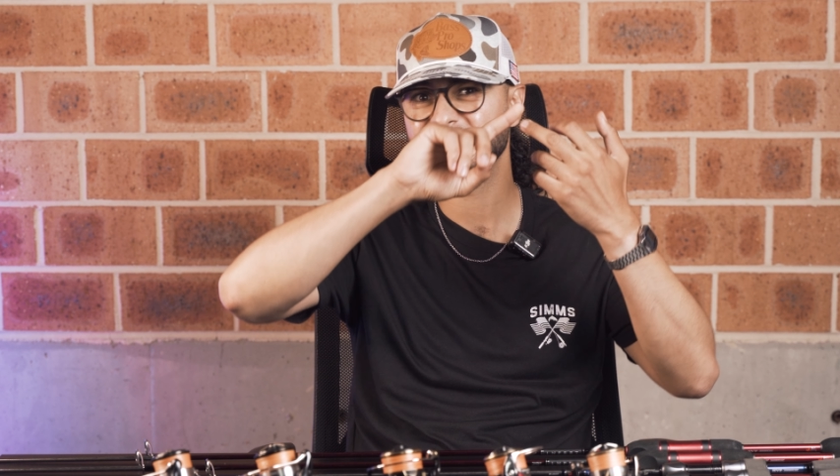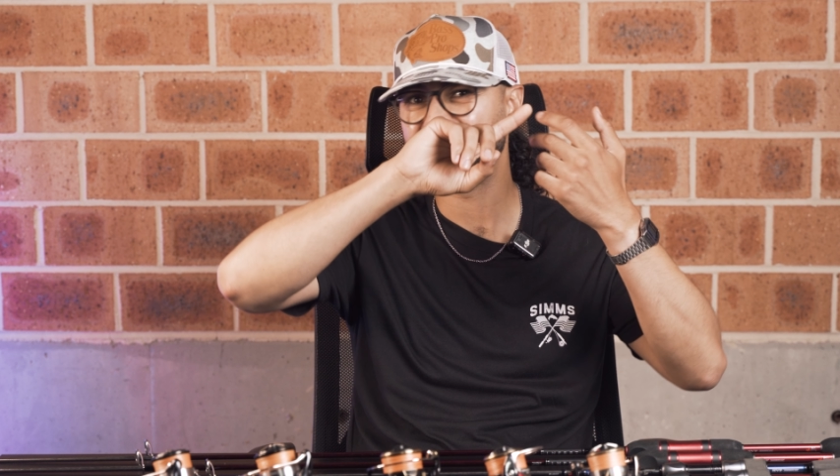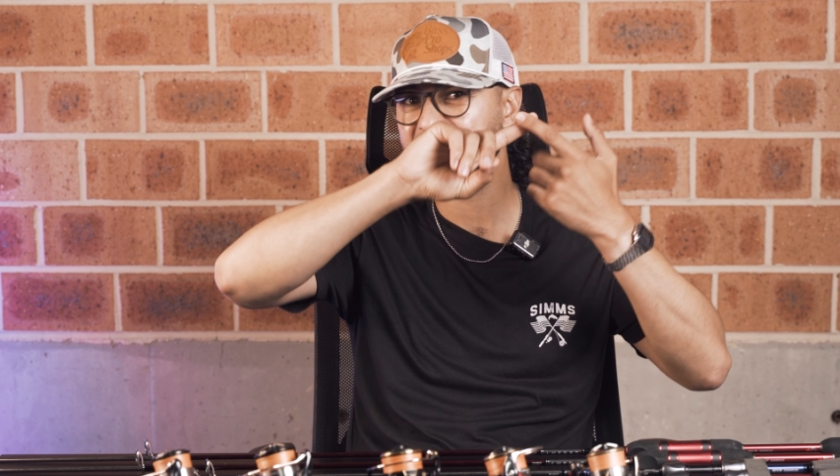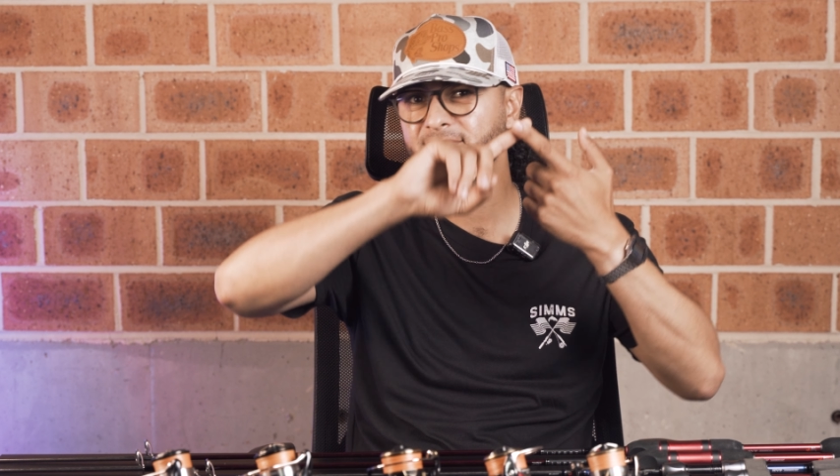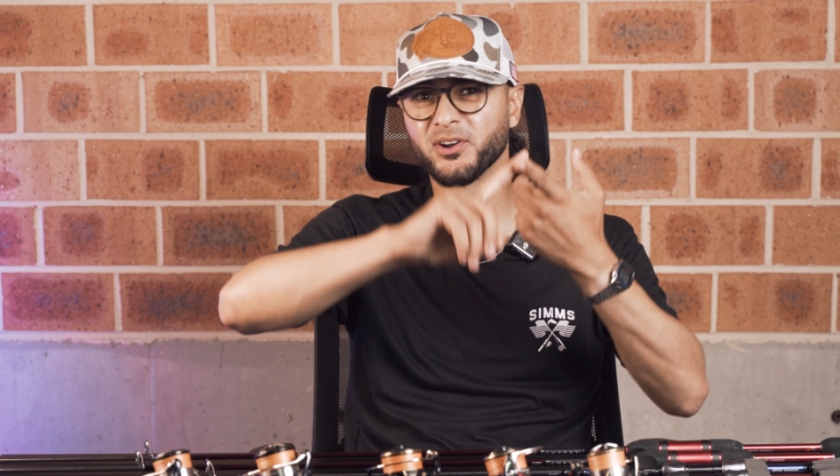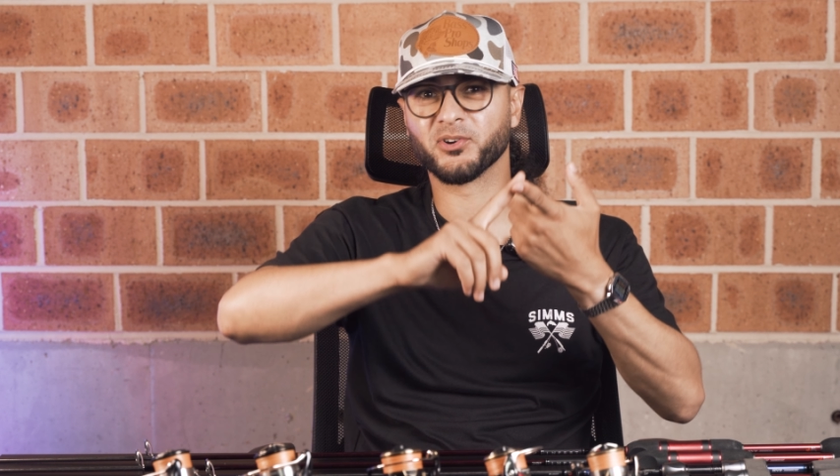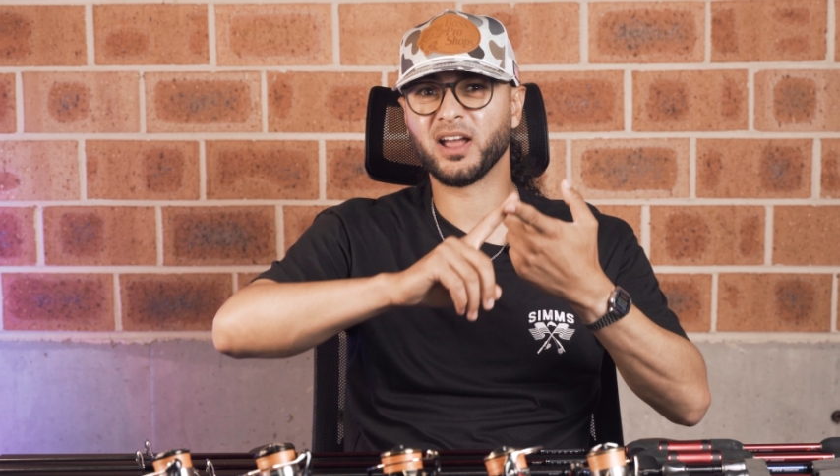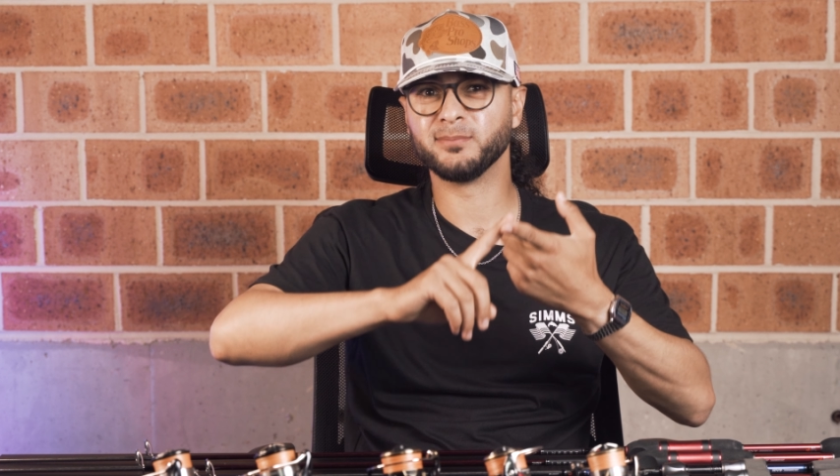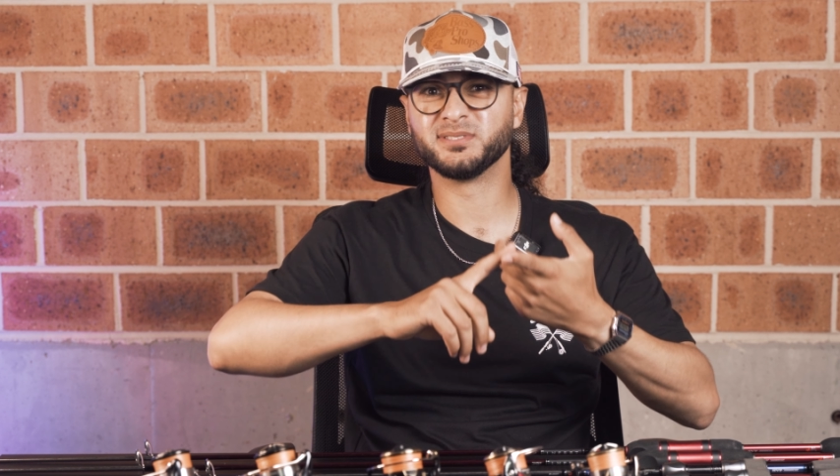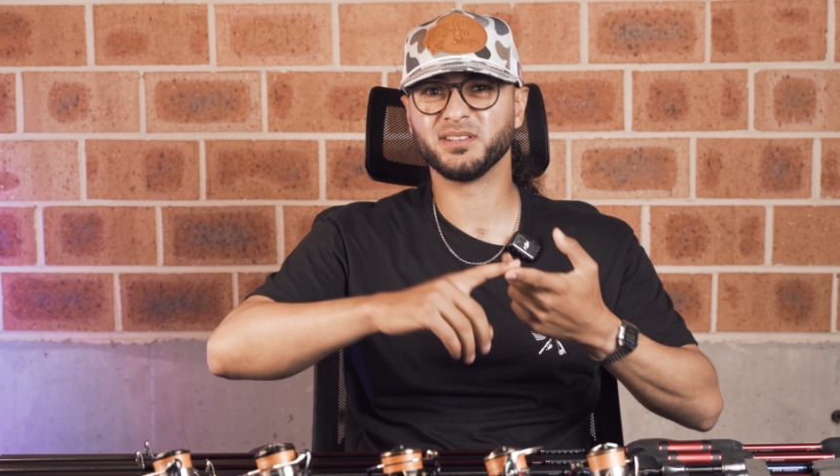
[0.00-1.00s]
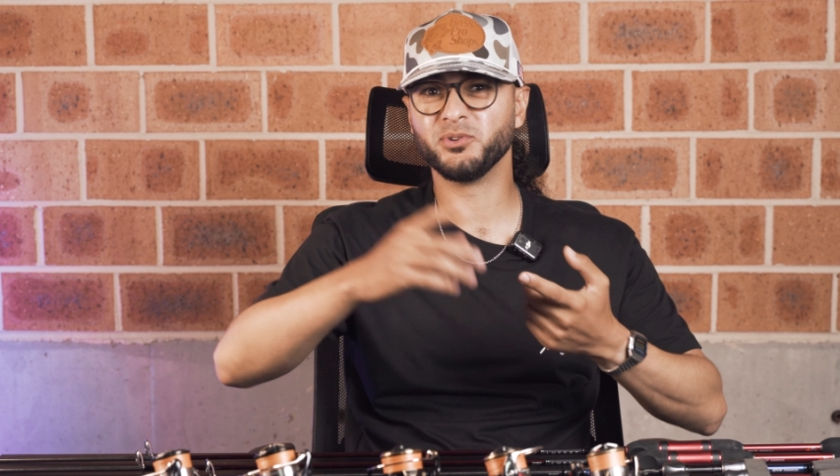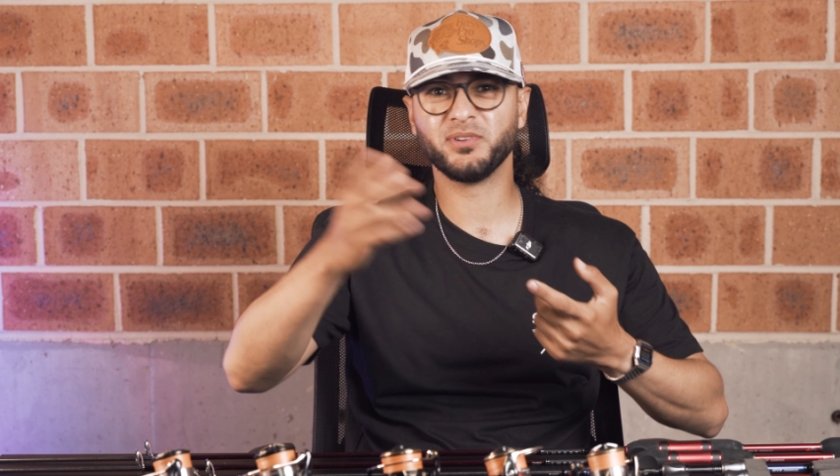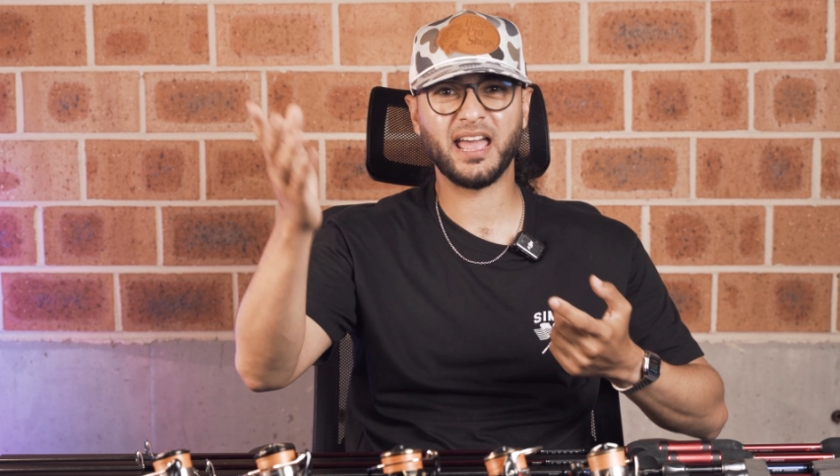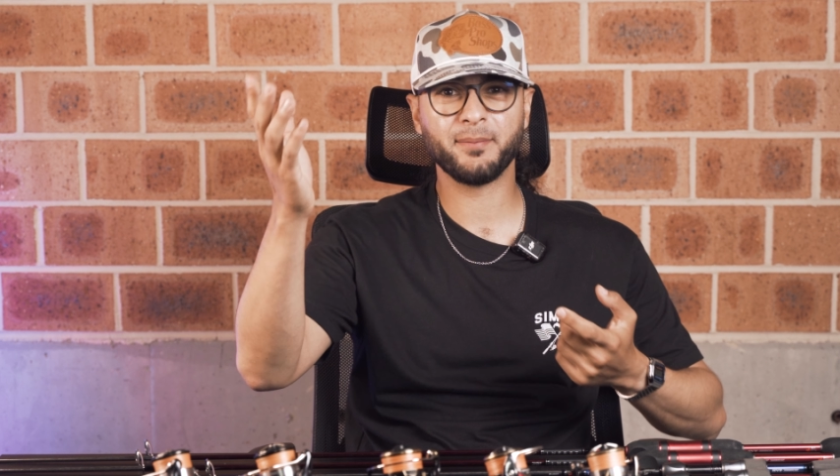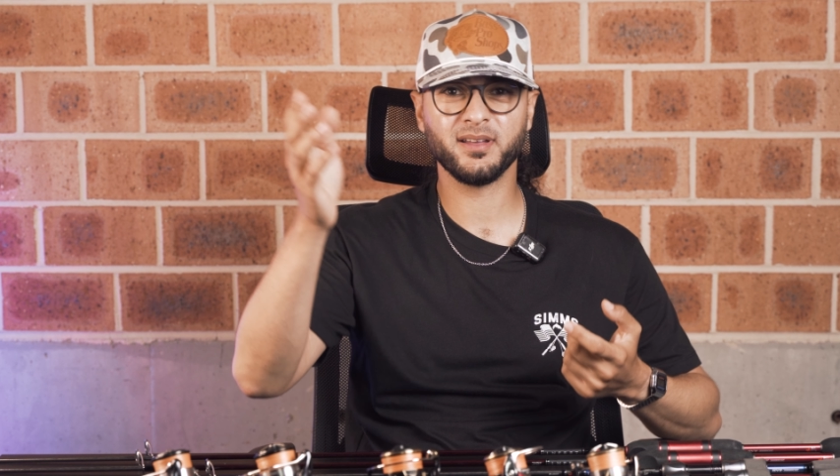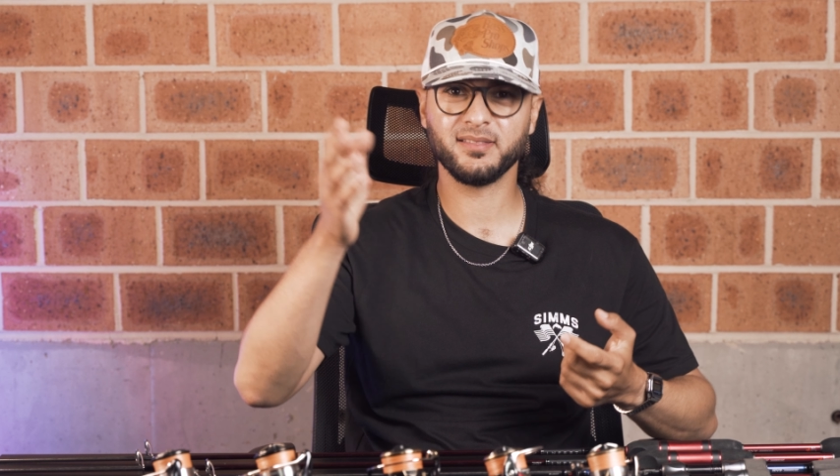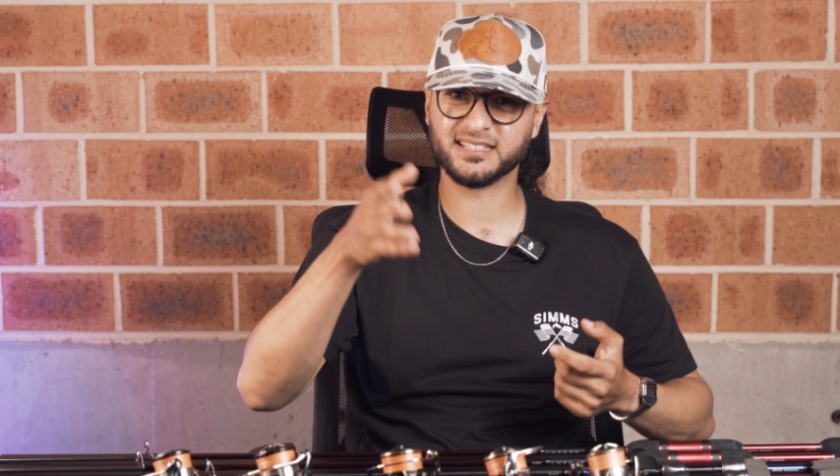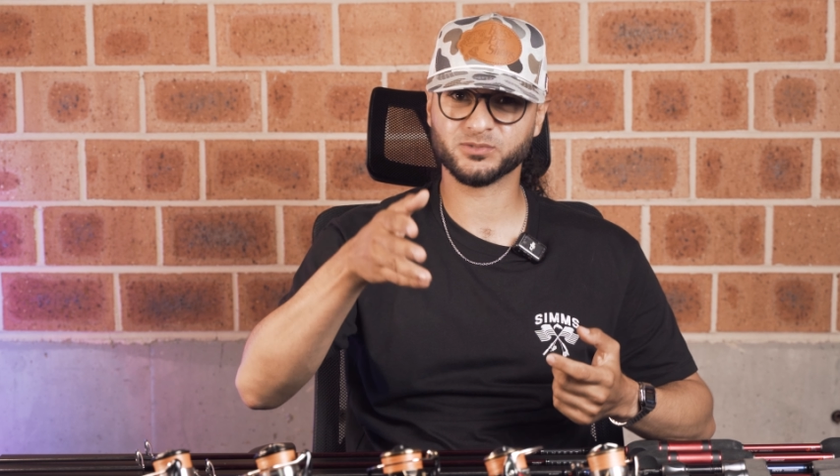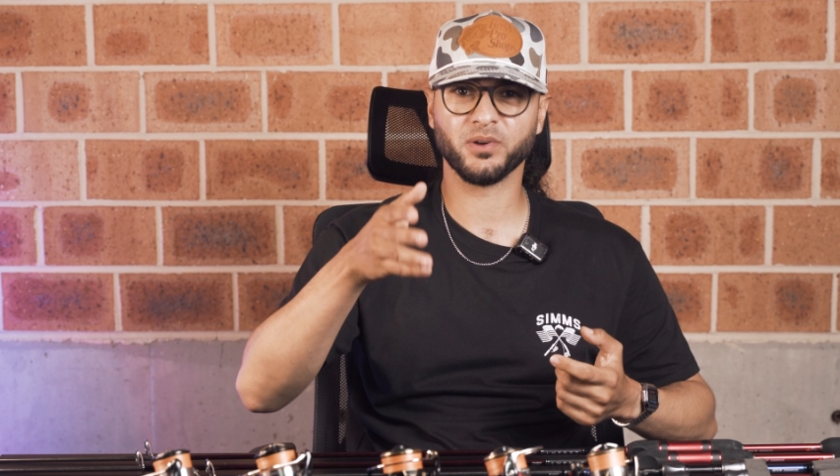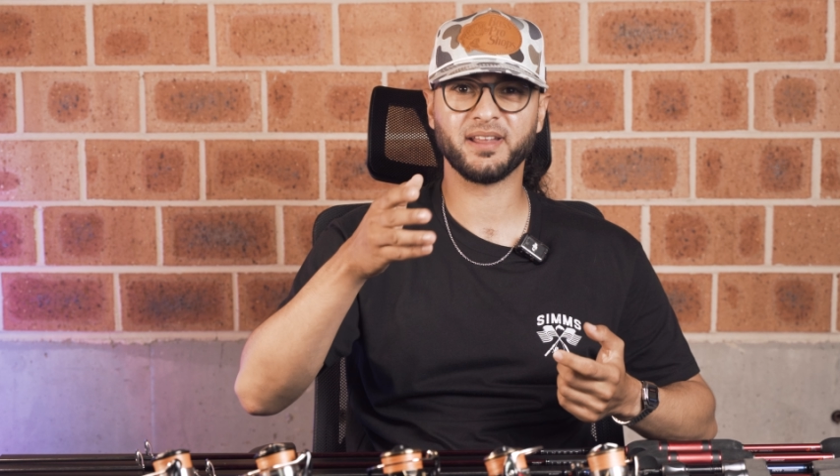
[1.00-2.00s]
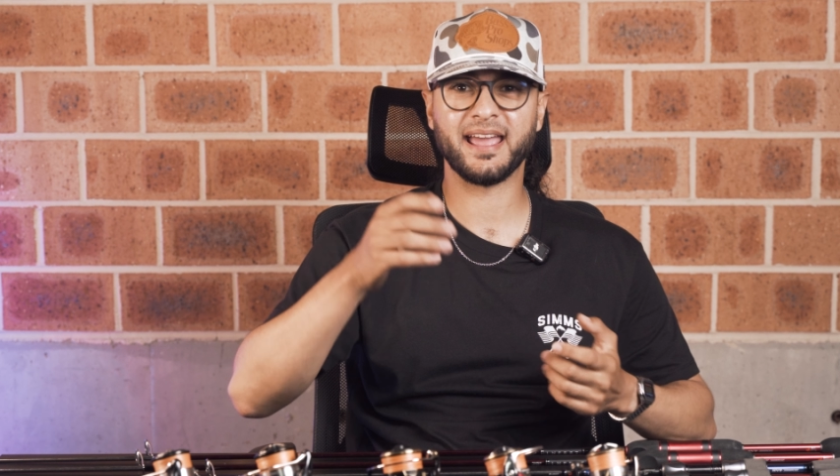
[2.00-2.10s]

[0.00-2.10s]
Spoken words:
and even crabs, you name it, this rod